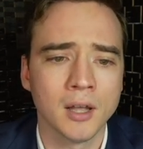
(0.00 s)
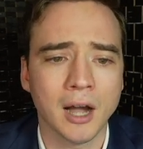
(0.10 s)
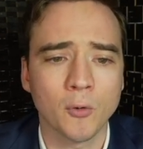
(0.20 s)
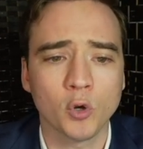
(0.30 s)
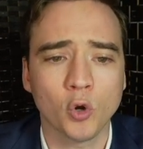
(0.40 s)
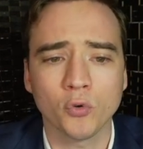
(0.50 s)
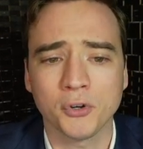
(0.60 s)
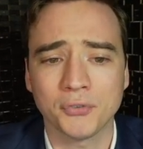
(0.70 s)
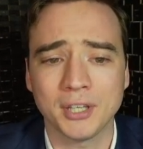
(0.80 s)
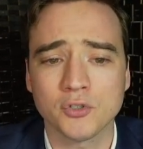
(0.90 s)
Our
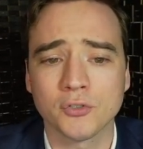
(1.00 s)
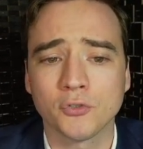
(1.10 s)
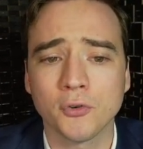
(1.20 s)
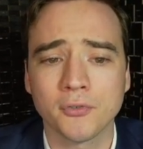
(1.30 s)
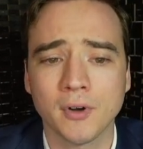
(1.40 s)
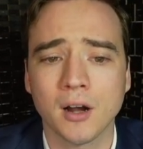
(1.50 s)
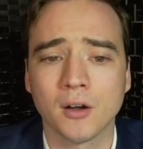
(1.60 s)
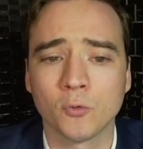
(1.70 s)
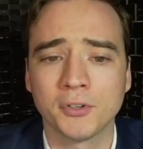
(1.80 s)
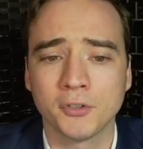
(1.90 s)
conversation so far
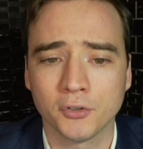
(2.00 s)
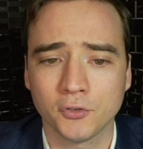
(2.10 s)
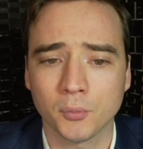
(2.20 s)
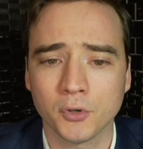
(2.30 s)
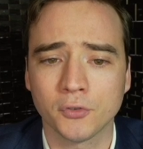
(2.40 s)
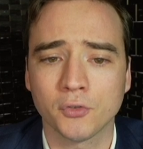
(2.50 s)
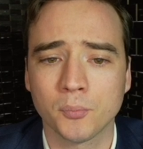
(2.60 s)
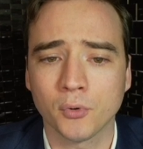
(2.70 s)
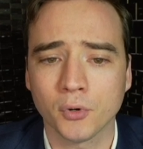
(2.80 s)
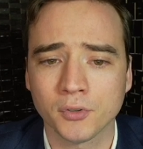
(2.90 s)
with customers
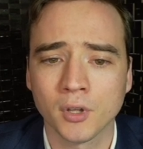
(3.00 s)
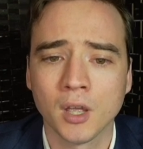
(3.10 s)
support